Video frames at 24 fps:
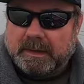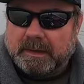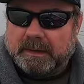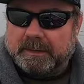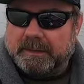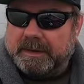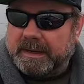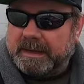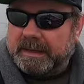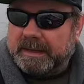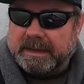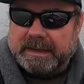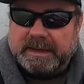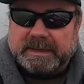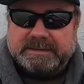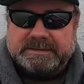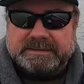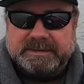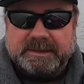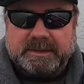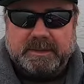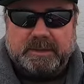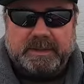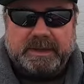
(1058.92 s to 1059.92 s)
all right guys
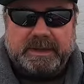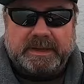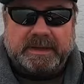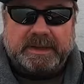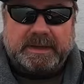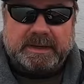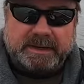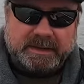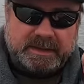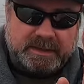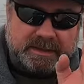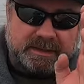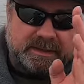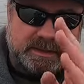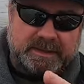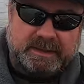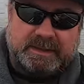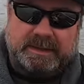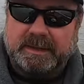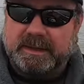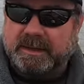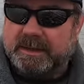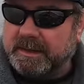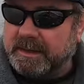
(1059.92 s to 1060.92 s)
here we are
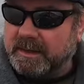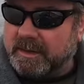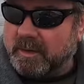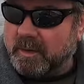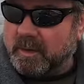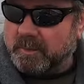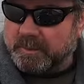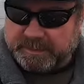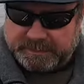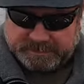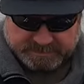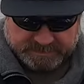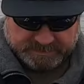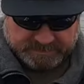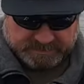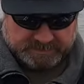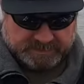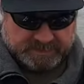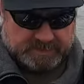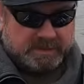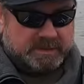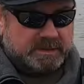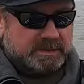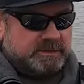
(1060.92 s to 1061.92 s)
in an open
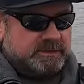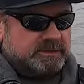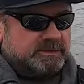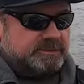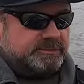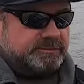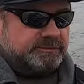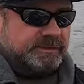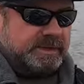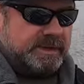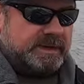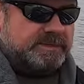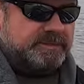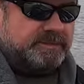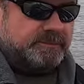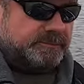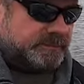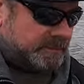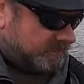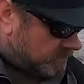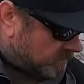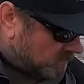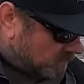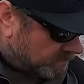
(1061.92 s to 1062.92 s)
stretch of
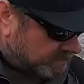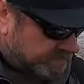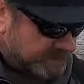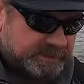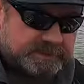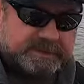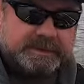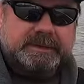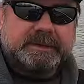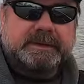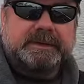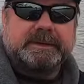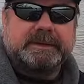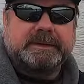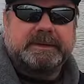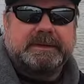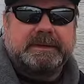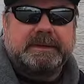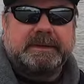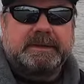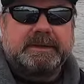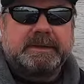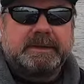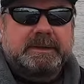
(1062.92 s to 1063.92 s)
the water
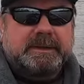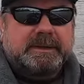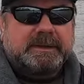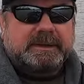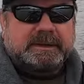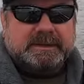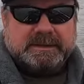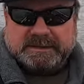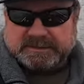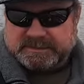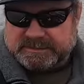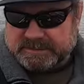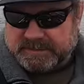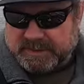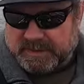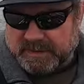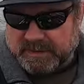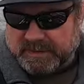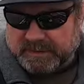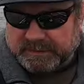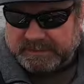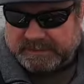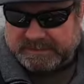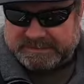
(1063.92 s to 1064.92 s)

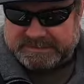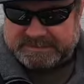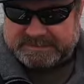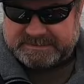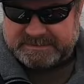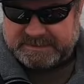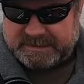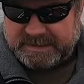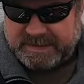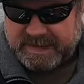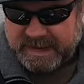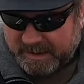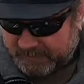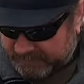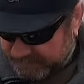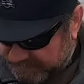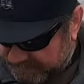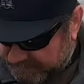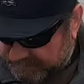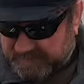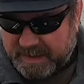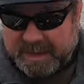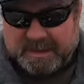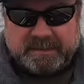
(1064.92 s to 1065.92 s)
so let's see how
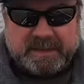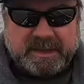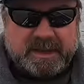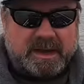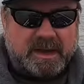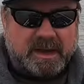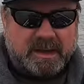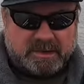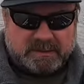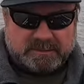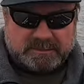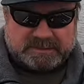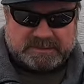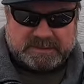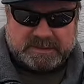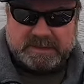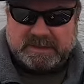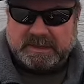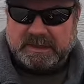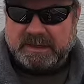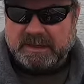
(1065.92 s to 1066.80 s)
this baby goes